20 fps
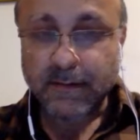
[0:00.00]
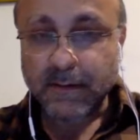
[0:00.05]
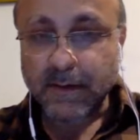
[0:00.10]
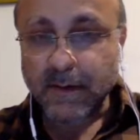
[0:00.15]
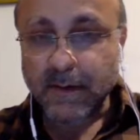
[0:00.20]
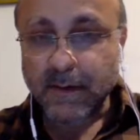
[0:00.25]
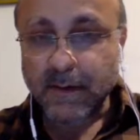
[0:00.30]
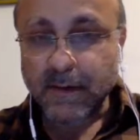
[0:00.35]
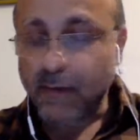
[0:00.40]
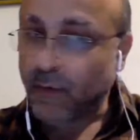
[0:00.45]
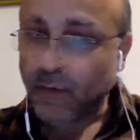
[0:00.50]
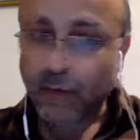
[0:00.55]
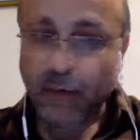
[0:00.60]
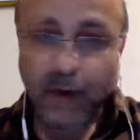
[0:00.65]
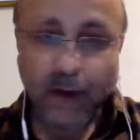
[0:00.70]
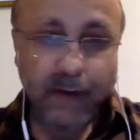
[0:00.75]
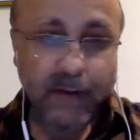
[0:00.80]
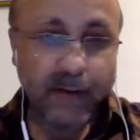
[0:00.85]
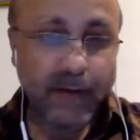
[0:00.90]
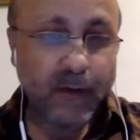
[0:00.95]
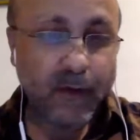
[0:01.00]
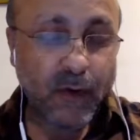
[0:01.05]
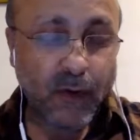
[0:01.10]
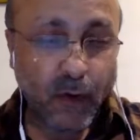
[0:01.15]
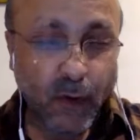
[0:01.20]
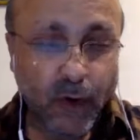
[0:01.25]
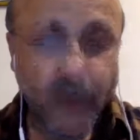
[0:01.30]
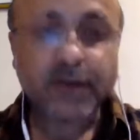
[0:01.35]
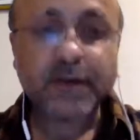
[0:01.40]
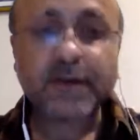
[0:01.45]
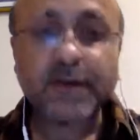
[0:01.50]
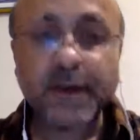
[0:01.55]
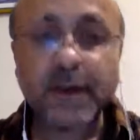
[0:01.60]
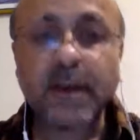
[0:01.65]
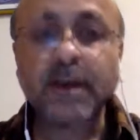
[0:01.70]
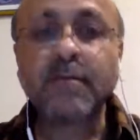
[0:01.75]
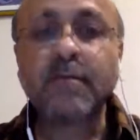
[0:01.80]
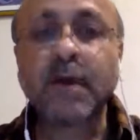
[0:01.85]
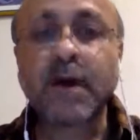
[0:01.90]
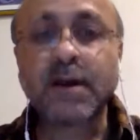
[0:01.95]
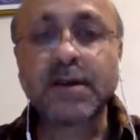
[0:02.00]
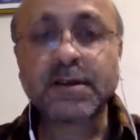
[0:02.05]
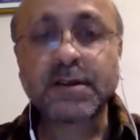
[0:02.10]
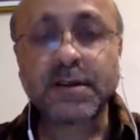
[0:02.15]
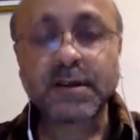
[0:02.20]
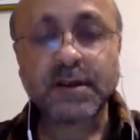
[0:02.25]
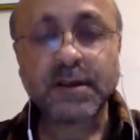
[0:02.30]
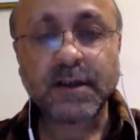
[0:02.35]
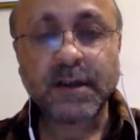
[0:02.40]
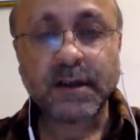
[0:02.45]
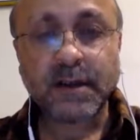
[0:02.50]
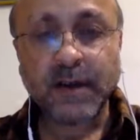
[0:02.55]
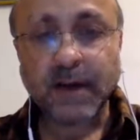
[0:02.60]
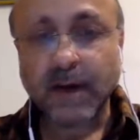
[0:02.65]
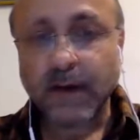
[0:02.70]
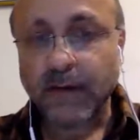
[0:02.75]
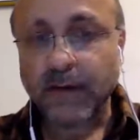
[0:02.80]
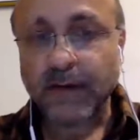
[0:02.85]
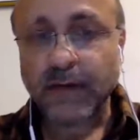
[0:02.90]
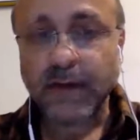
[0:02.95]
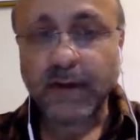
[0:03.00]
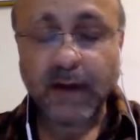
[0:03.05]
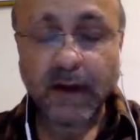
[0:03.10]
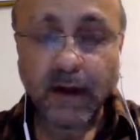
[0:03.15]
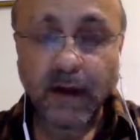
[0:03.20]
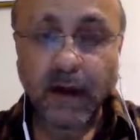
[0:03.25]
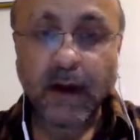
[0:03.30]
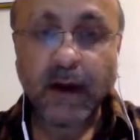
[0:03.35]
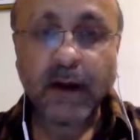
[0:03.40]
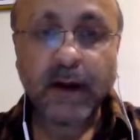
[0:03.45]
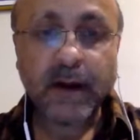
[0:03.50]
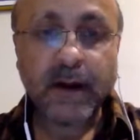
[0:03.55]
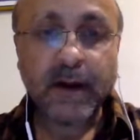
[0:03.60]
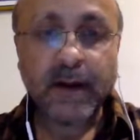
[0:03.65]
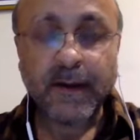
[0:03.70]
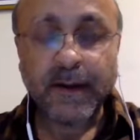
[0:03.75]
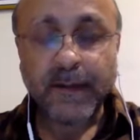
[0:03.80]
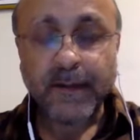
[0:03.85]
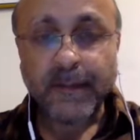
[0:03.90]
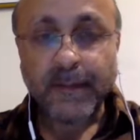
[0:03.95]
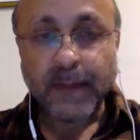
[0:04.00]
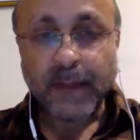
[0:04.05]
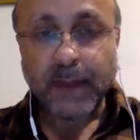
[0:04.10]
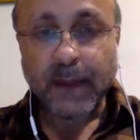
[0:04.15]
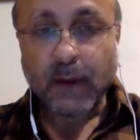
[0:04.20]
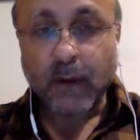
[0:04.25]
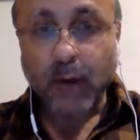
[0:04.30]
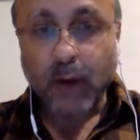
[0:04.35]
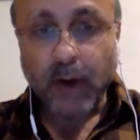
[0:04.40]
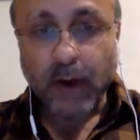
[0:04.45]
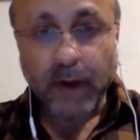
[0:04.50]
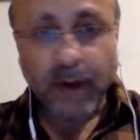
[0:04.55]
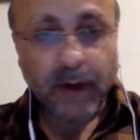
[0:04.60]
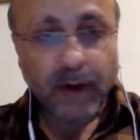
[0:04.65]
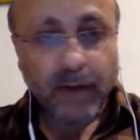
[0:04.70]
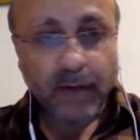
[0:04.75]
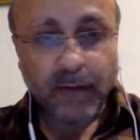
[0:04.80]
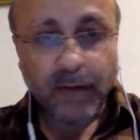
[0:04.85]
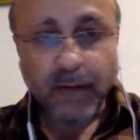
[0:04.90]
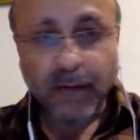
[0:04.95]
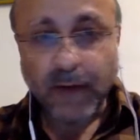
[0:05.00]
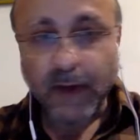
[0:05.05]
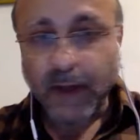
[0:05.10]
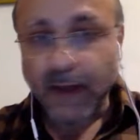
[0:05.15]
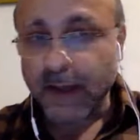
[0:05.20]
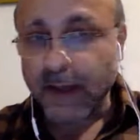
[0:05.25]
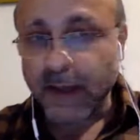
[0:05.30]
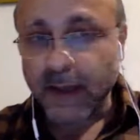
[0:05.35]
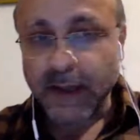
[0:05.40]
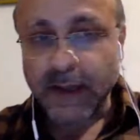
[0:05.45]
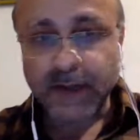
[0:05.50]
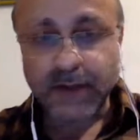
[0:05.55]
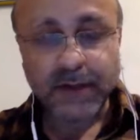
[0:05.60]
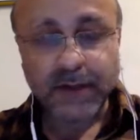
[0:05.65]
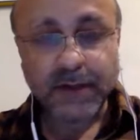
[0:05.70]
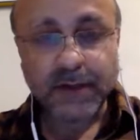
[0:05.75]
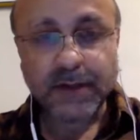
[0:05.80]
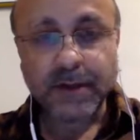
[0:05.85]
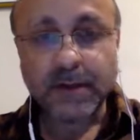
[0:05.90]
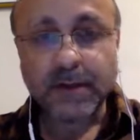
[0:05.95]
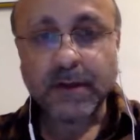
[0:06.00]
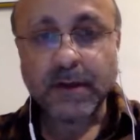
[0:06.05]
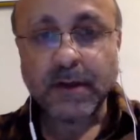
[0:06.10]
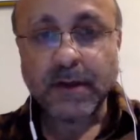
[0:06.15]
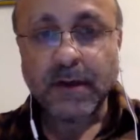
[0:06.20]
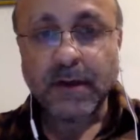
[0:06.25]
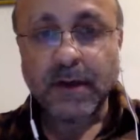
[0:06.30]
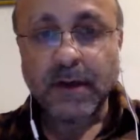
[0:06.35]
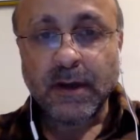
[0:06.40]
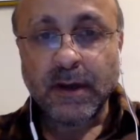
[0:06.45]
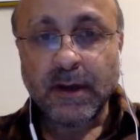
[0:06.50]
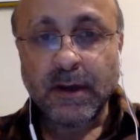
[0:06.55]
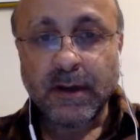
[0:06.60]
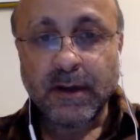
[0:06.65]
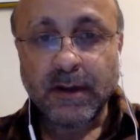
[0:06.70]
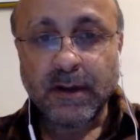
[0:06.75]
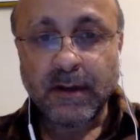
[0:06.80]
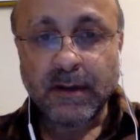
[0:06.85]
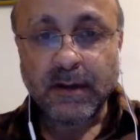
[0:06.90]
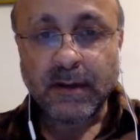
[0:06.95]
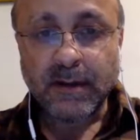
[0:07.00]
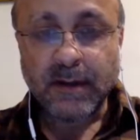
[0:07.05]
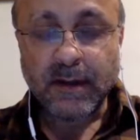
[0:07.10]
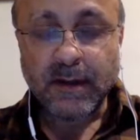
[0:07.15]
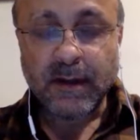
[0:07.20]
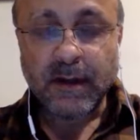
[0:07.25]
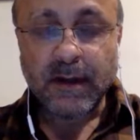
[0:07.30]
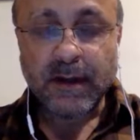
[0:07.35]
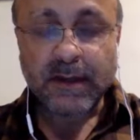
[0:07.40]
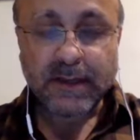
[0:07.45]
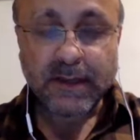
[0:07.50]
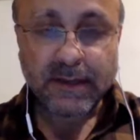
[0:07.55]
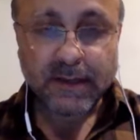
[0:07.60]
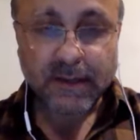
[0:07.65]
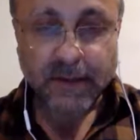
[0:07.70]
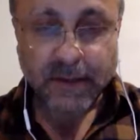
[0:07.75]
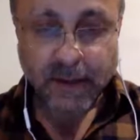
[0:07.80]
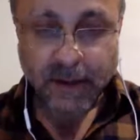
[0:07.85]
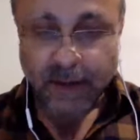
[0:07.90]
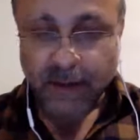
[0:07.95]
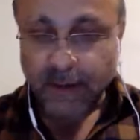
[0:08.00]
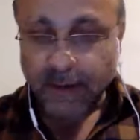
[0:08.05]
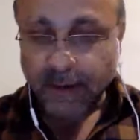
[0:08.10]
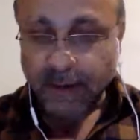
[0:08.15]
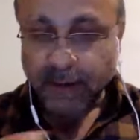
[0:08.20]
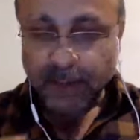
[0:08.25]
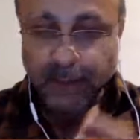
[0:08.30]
if you have not really mastered the craft, the art, the quality of ideation, the necessary